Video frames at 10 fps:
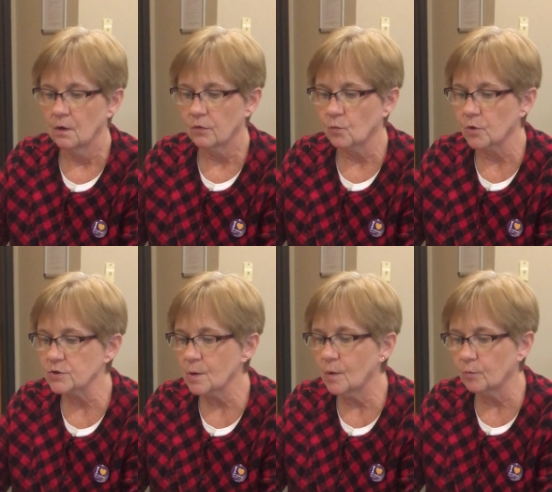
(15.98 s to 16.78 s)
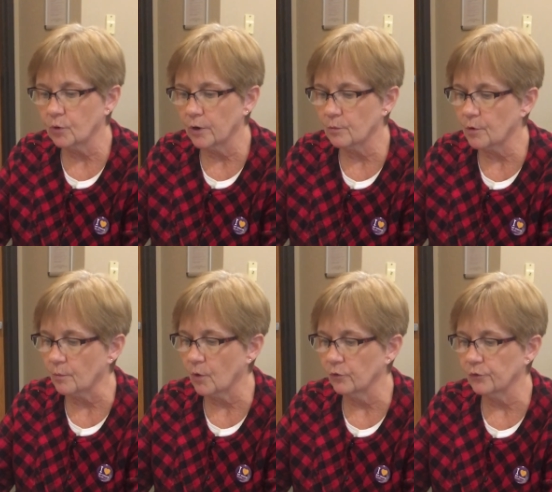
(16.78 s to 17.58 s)
There were some employer
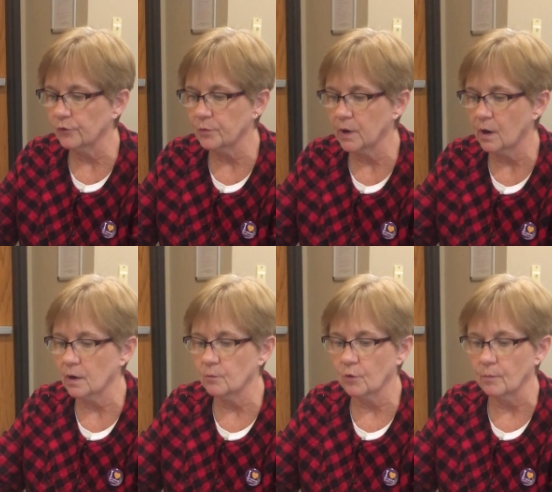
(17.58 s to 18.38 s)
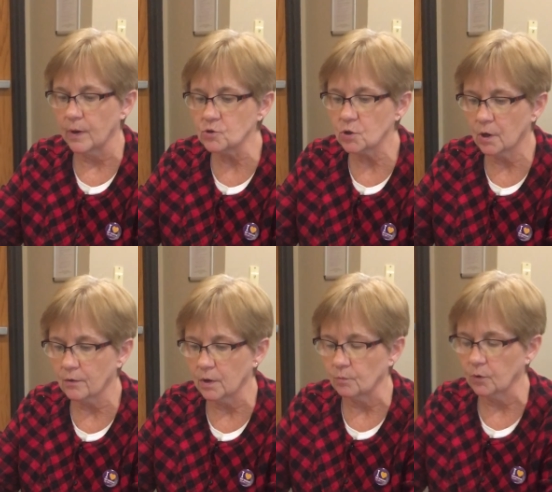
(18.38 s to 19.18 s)
proposals regarding
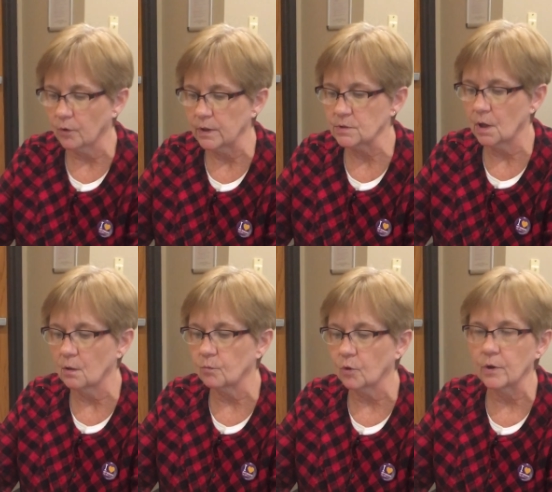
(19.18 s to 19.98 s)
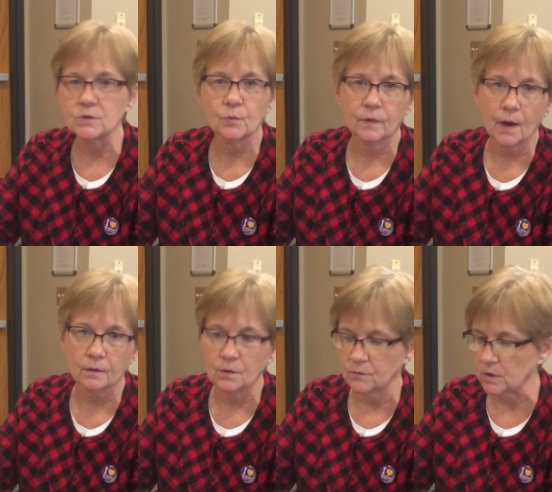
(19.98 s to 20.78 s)
probationary employees and employees with
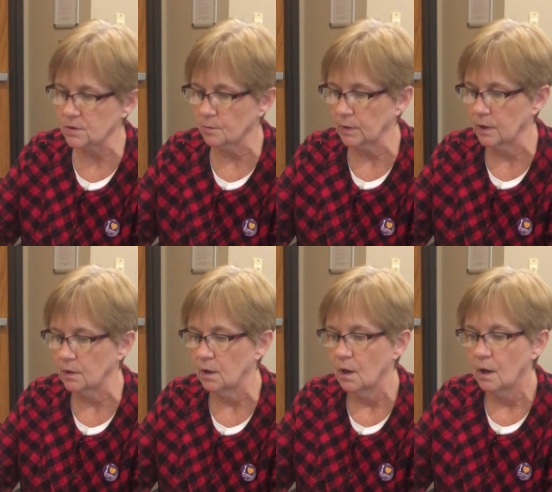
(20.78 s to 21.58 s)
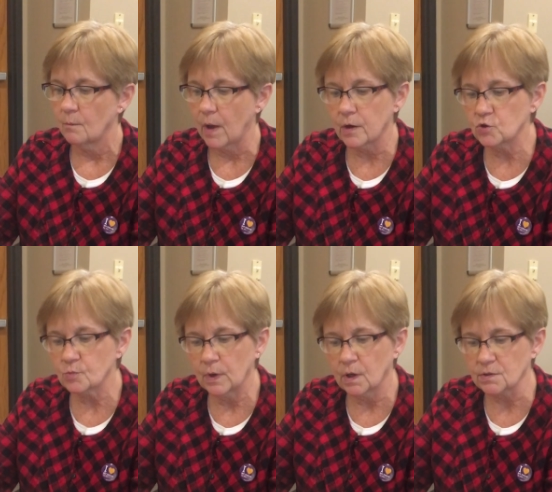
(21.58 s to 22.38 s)
active discipline.
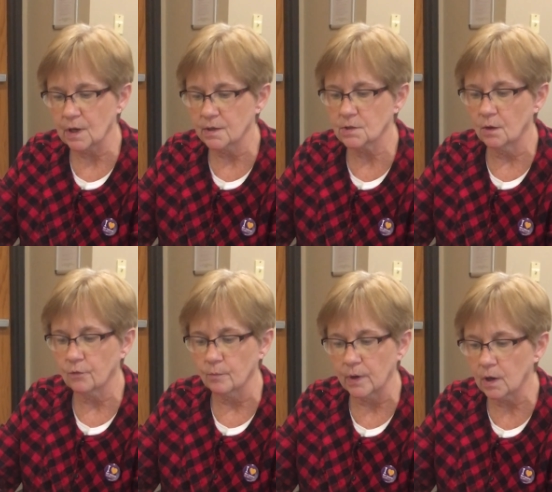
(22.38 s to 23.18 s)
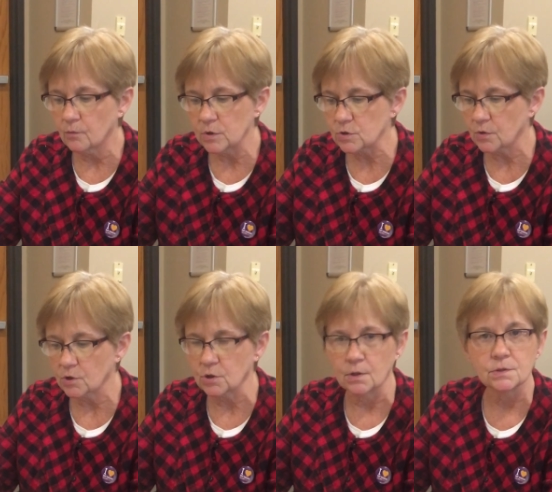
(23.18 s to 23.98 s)
Management is asking for bidding
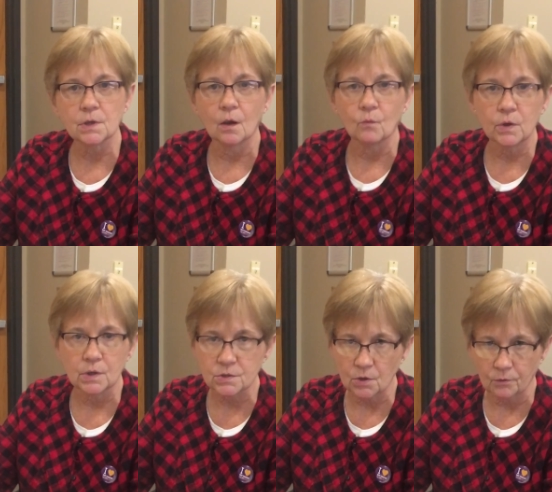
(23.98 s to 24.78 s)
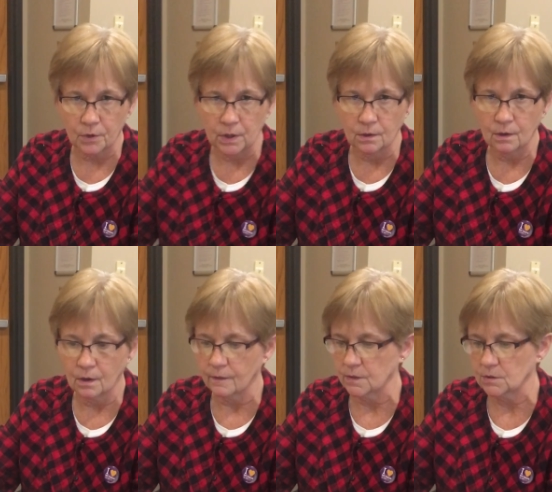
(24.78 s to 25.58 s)
restrictions, and we disagreed
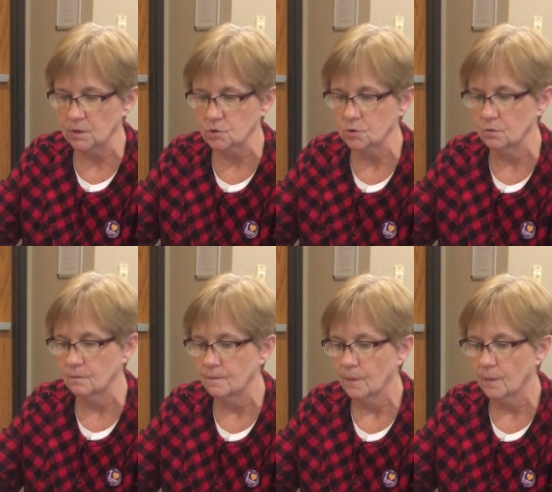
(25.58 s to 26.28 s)
on this issue.